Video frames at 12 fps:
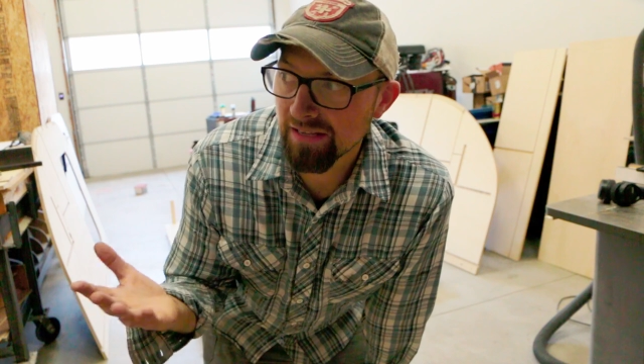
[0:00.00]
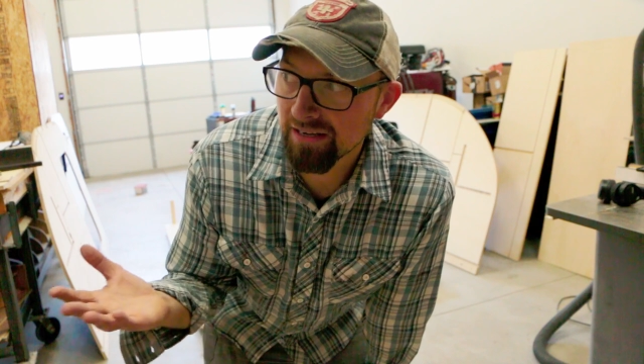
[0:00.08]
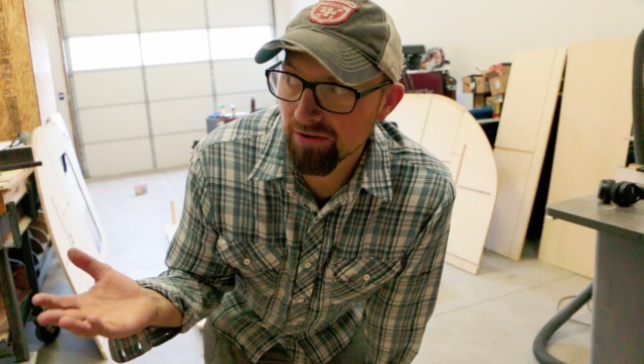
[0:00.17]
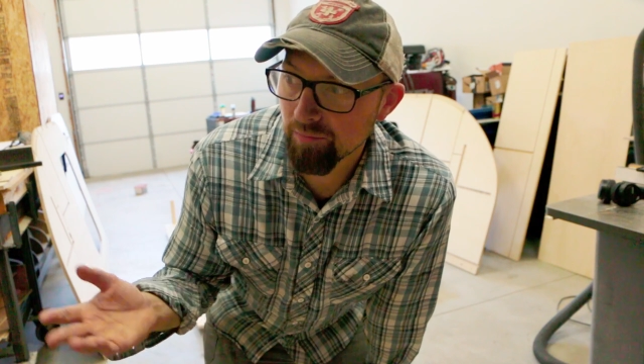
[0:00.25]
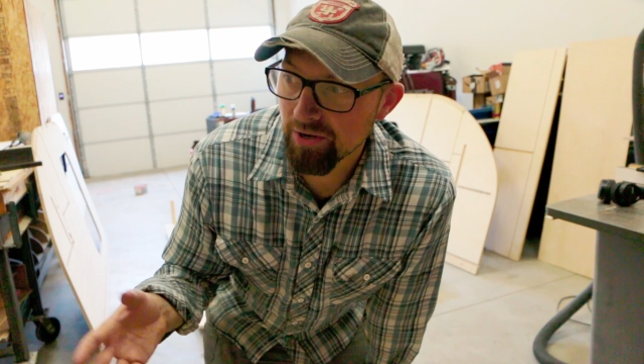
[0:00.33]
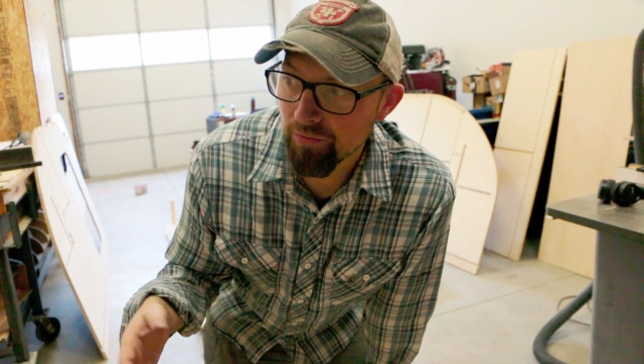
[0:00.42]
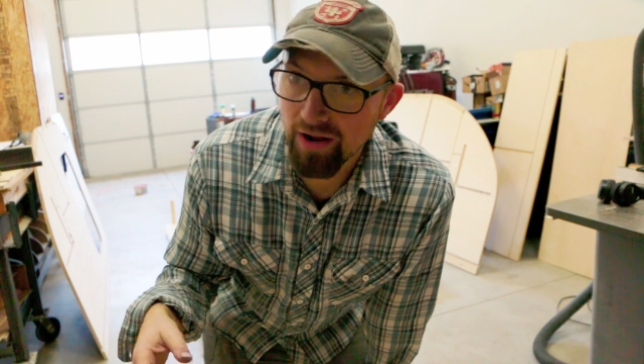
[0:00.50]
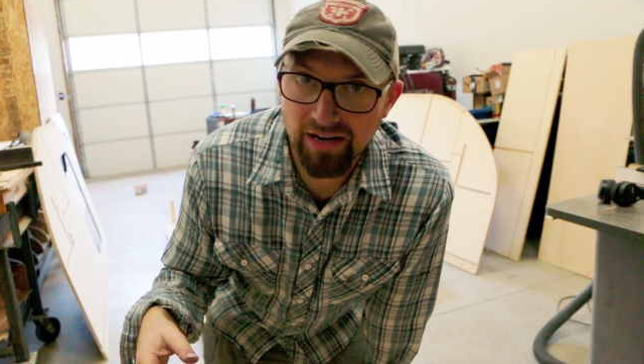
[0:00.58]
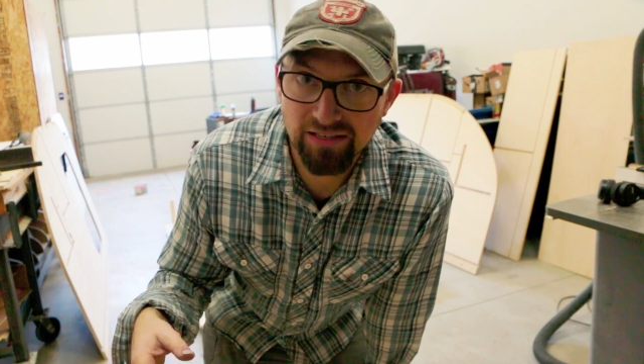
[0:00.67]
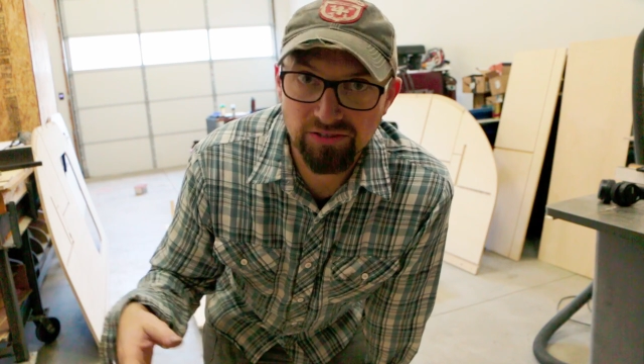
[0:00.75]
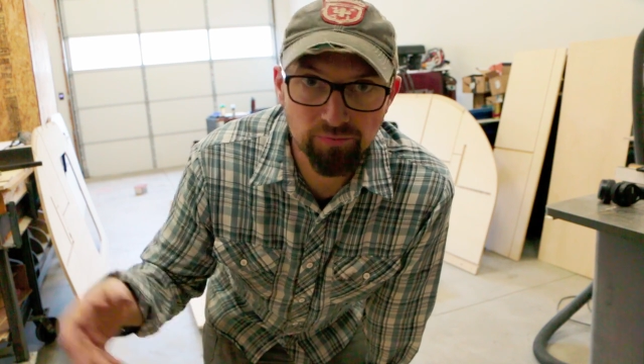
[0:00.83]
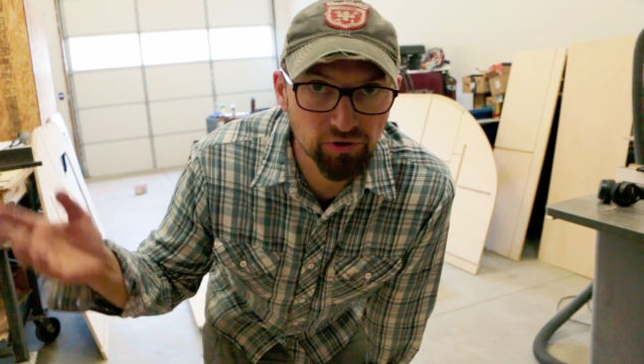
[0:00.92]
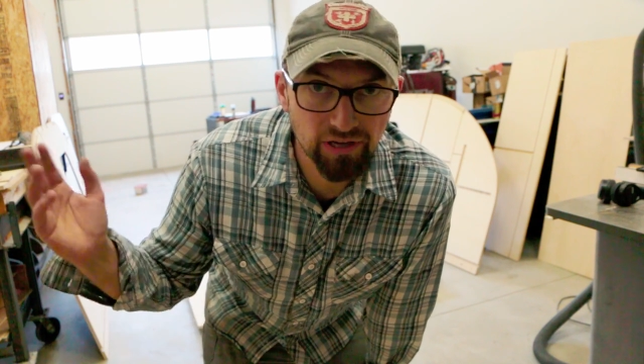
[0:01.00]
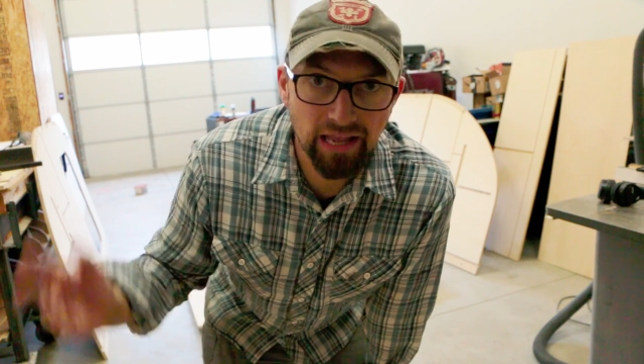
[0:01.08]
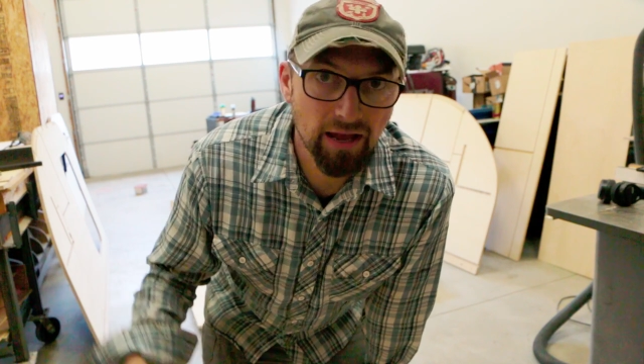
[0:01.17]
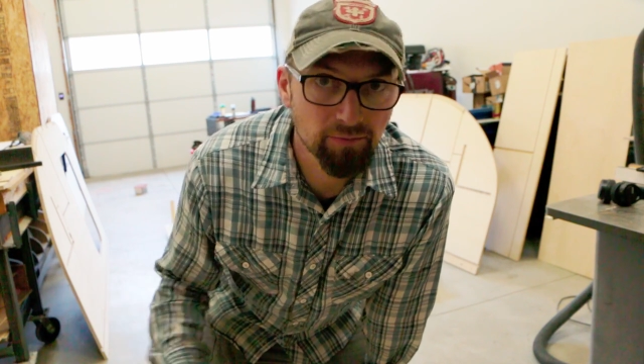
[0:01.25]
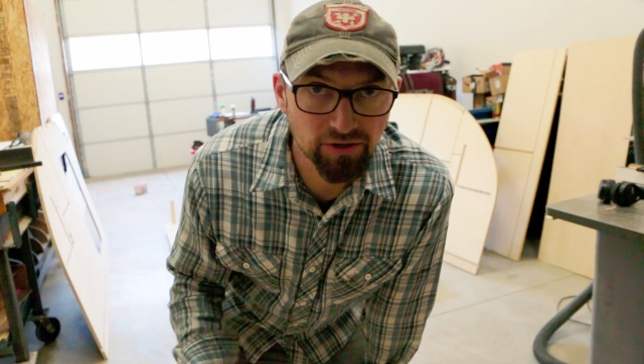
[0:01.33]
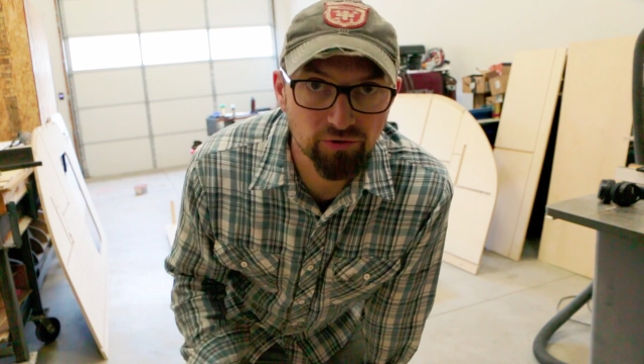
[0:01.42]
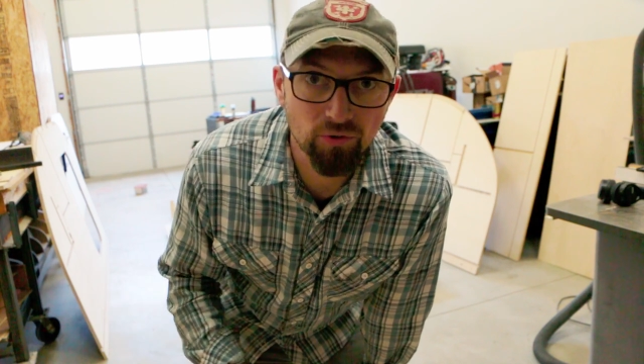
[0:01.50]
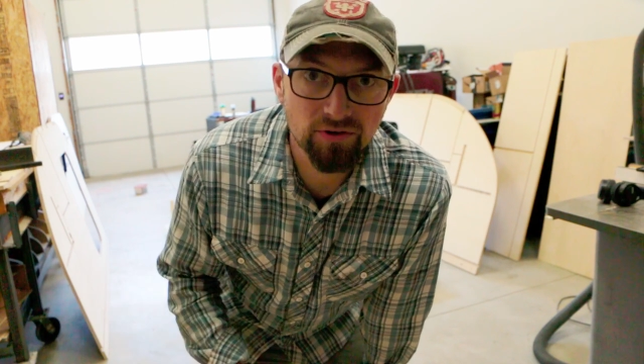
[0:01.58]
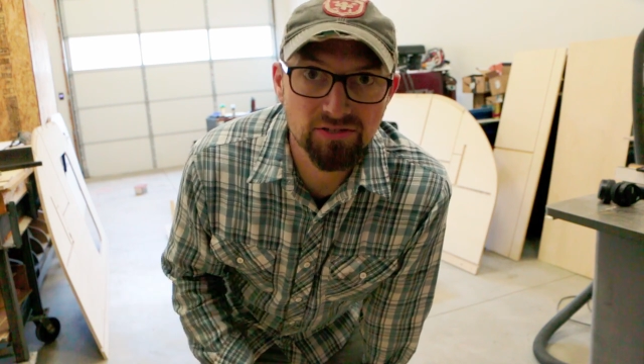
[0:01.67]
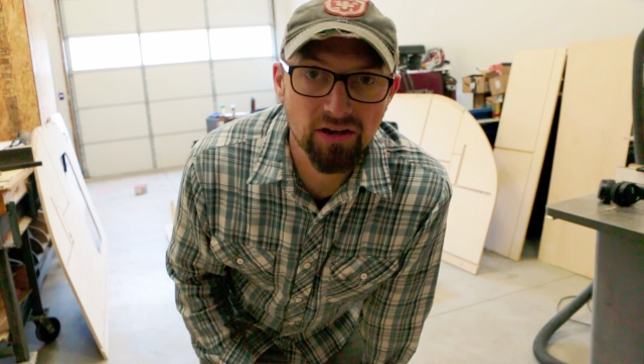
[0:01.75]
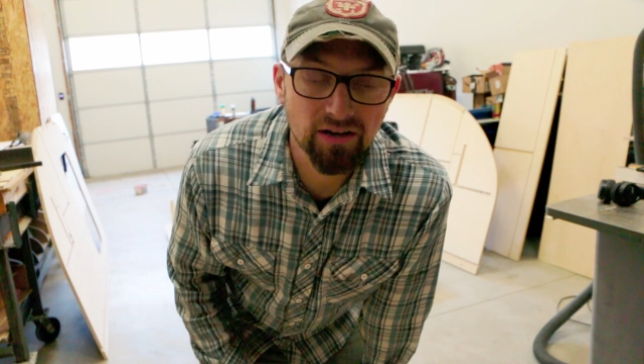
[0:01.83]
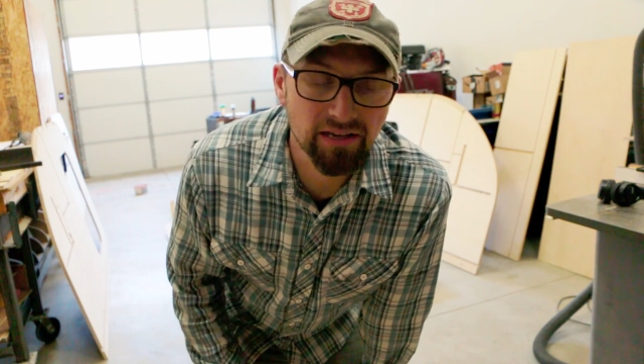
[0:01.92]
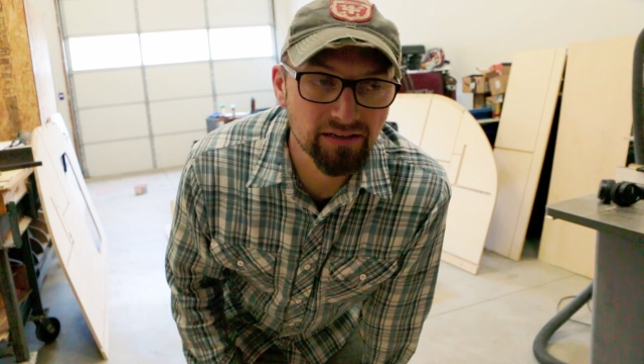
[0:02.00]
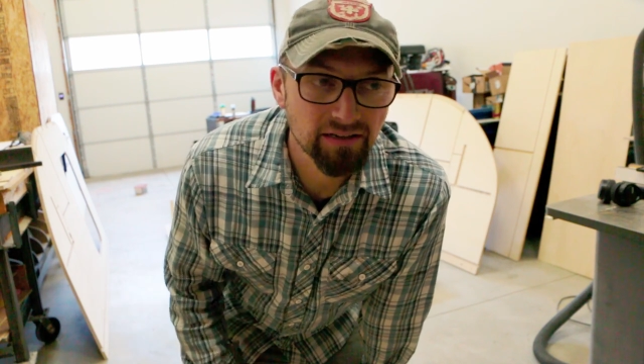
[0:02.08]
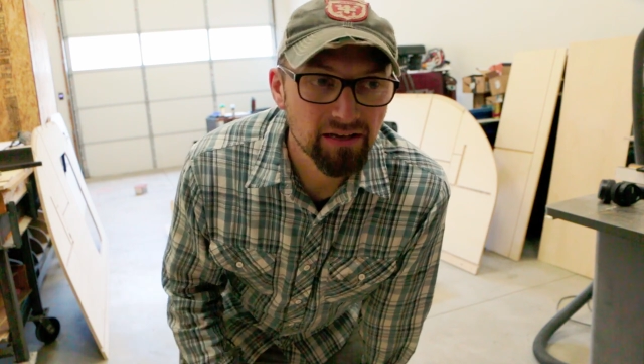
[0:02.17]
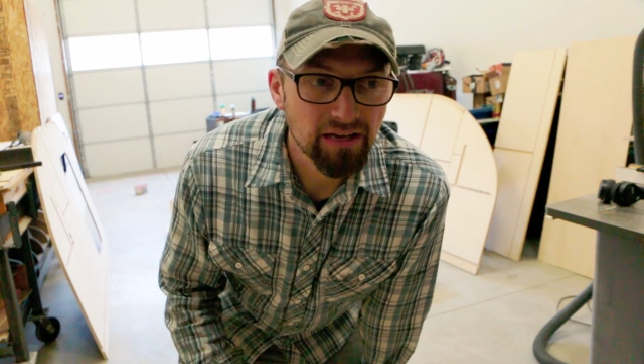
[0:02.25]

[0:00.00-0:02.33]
then it'll be ready to put cabinet doors on it.